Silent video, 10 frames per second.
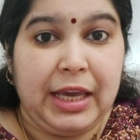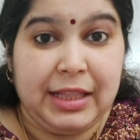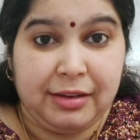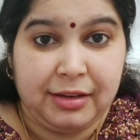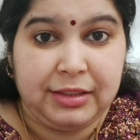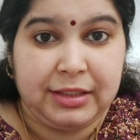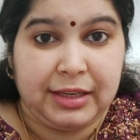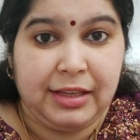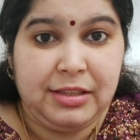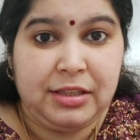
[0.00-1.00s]
in the earth
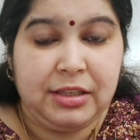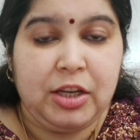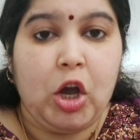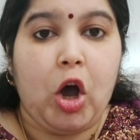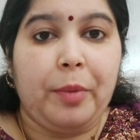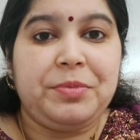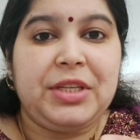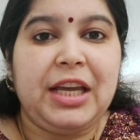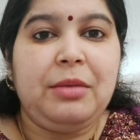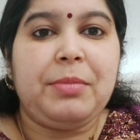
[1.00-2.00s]
crust
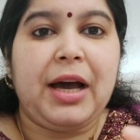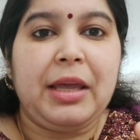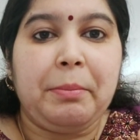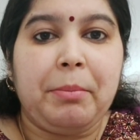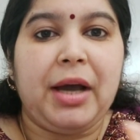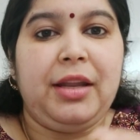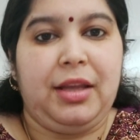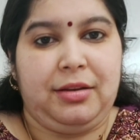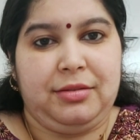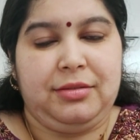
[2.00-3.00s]
obtained by
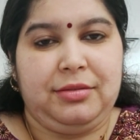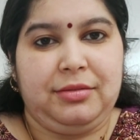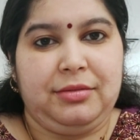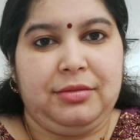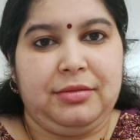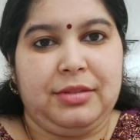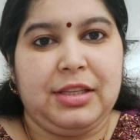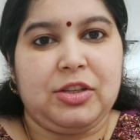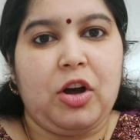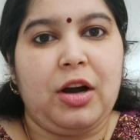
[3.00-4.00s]
mining
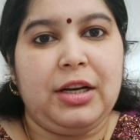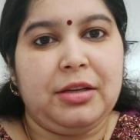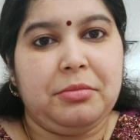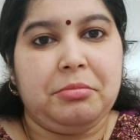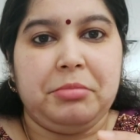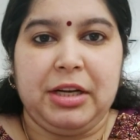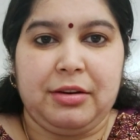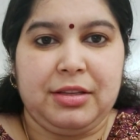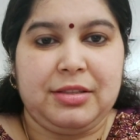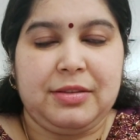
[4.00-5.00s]
is called
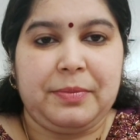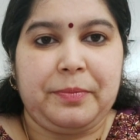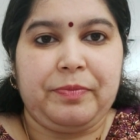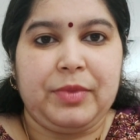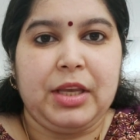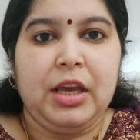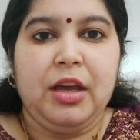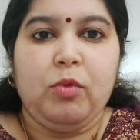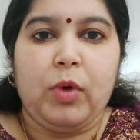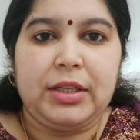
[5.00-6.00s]
minerals.
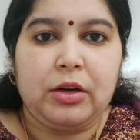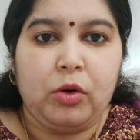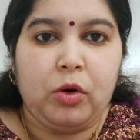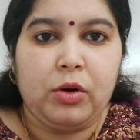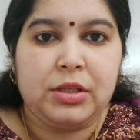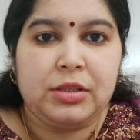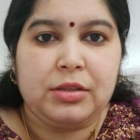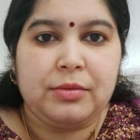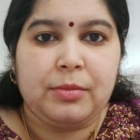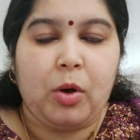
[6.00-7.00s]
What are
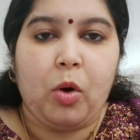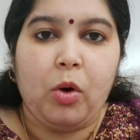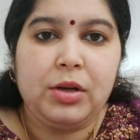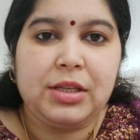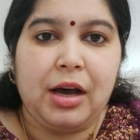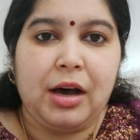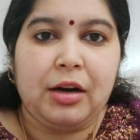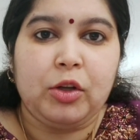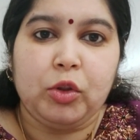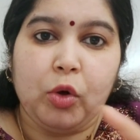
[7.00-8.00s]
ores? Ores
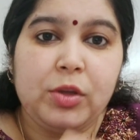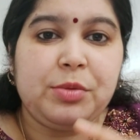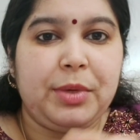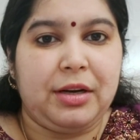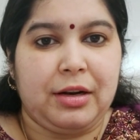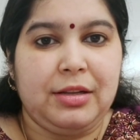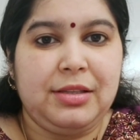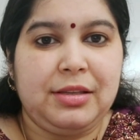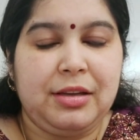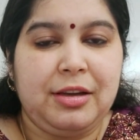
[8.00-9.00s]
are those
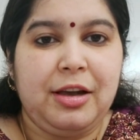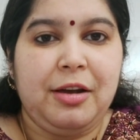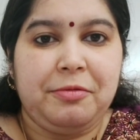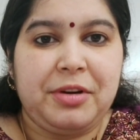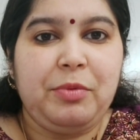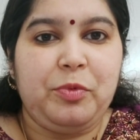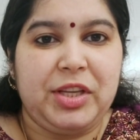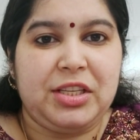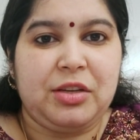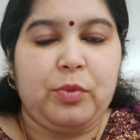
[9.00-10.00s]
minerals from
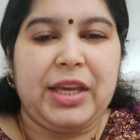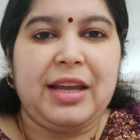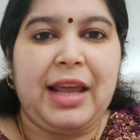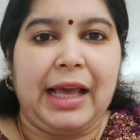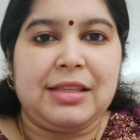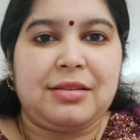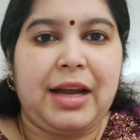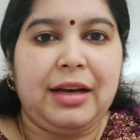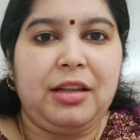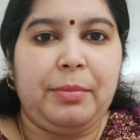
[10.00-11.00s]
which we can
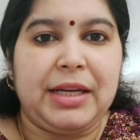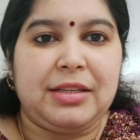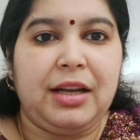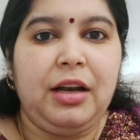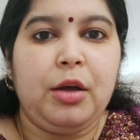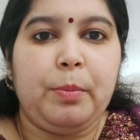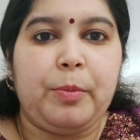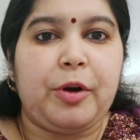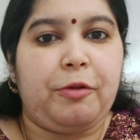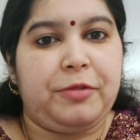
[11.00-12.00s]
extract the metal
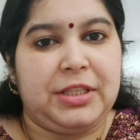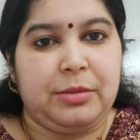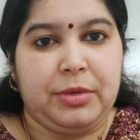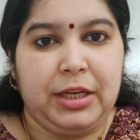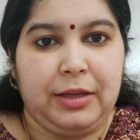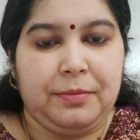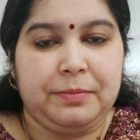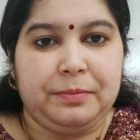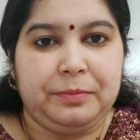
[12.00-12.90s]
profitably.